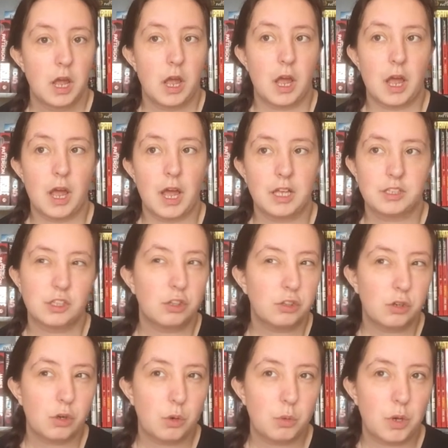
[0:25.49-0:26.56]
I still don't
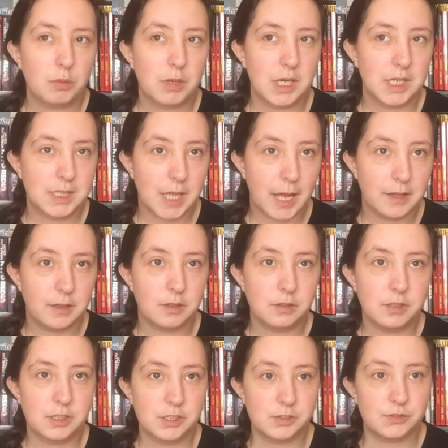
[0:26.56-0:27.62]
know what I'm going to title
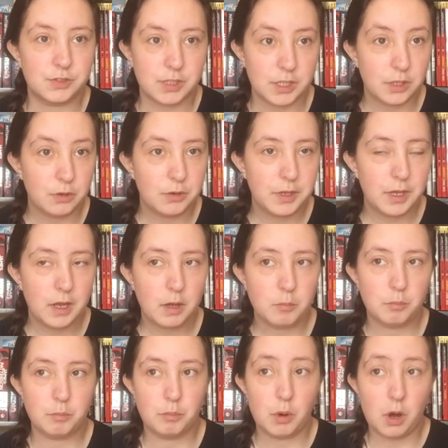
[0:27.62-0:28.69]
this video yet,
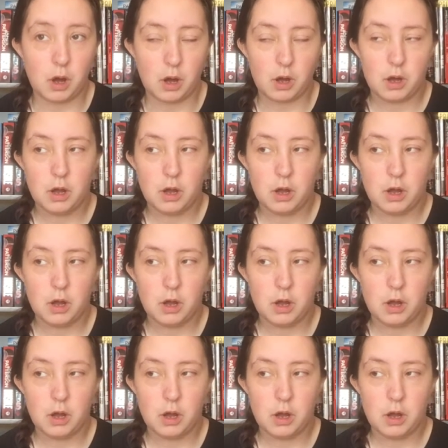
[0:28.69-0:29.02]
but